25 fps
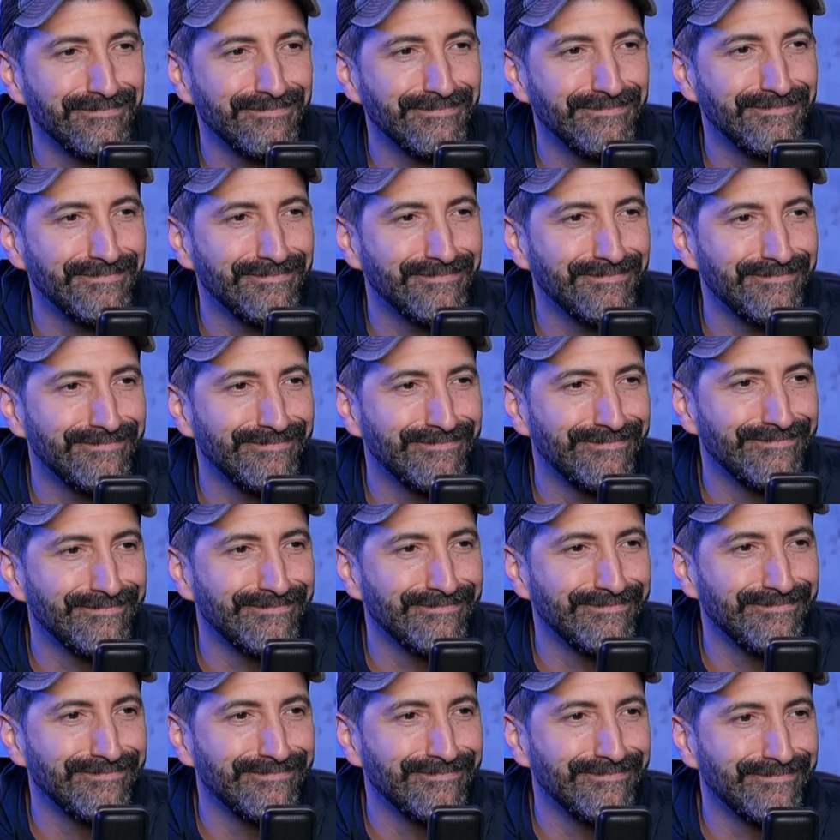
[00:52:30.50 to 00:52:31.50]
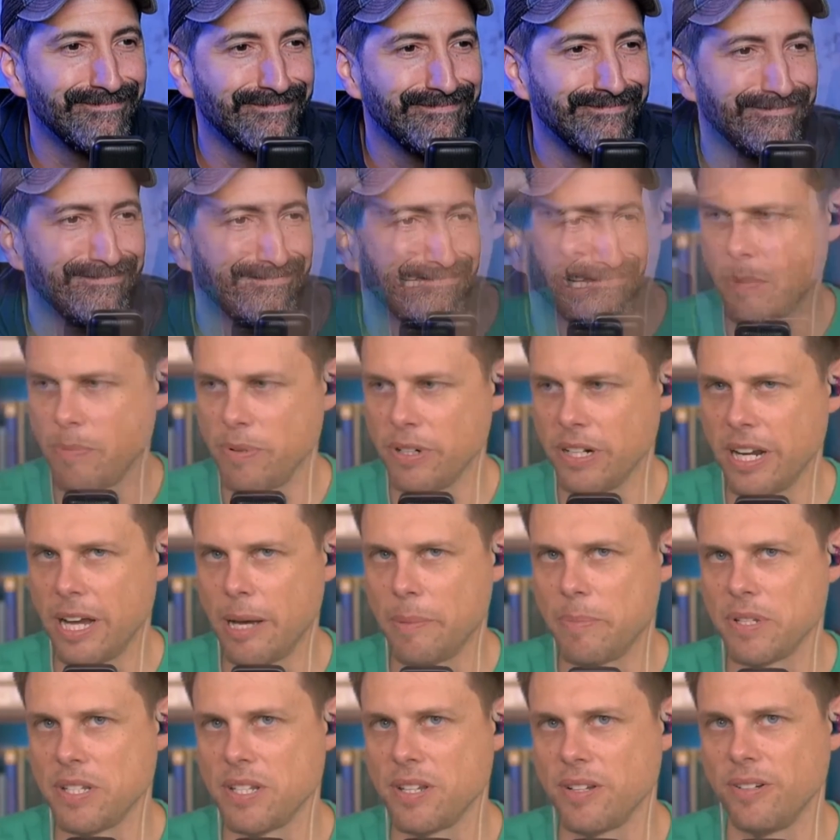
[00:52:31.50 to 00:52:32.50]
Are you saying we should do a whole separate
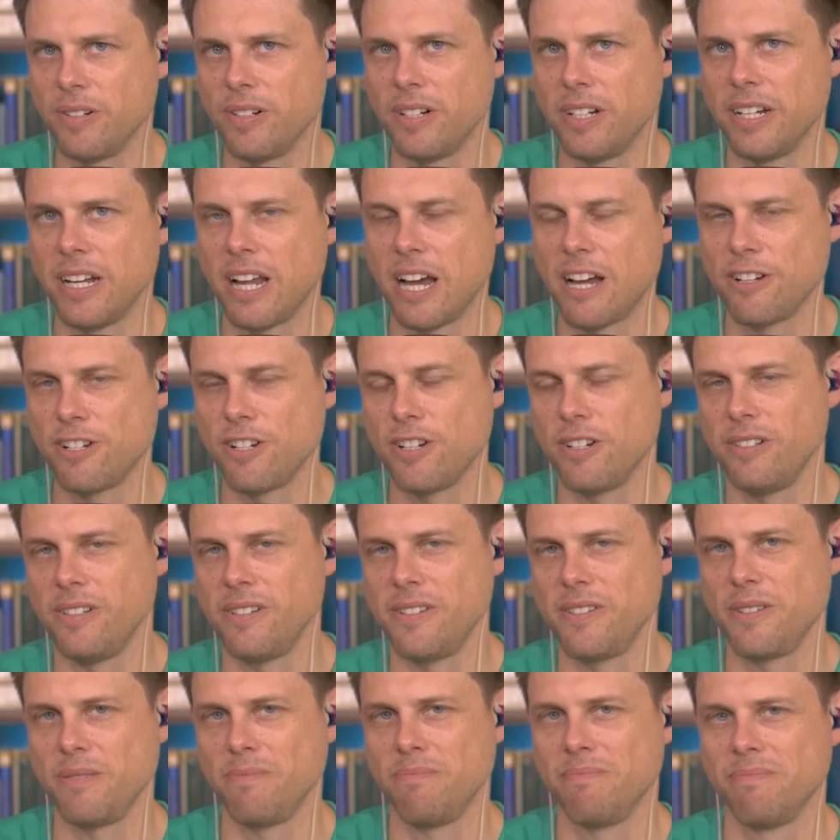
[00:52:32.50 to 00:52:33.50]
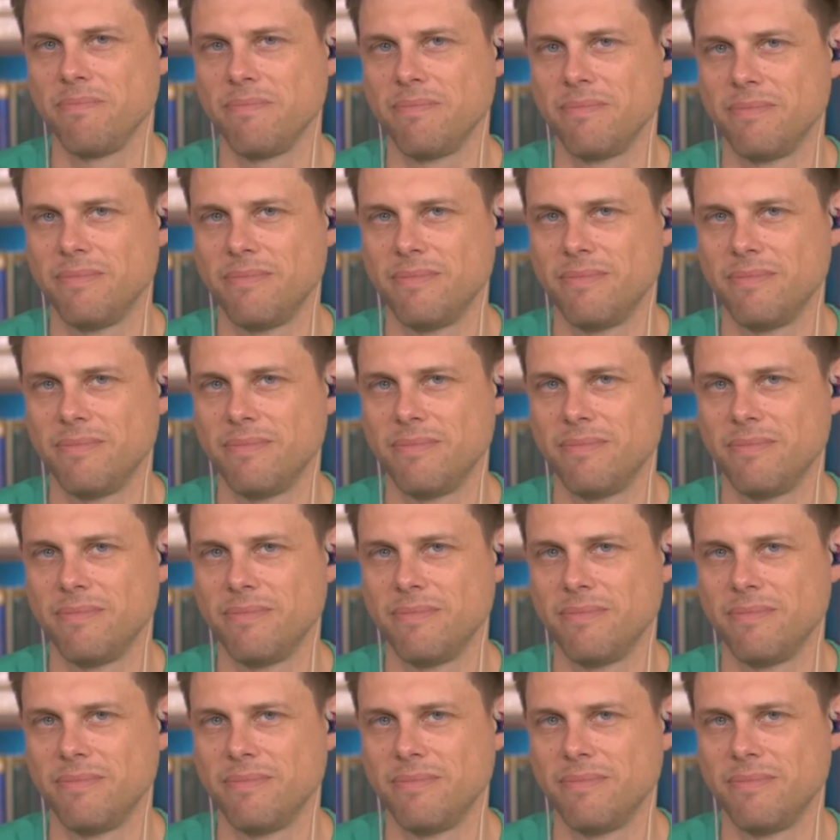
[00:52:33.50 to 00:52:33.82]
episode on nationalism?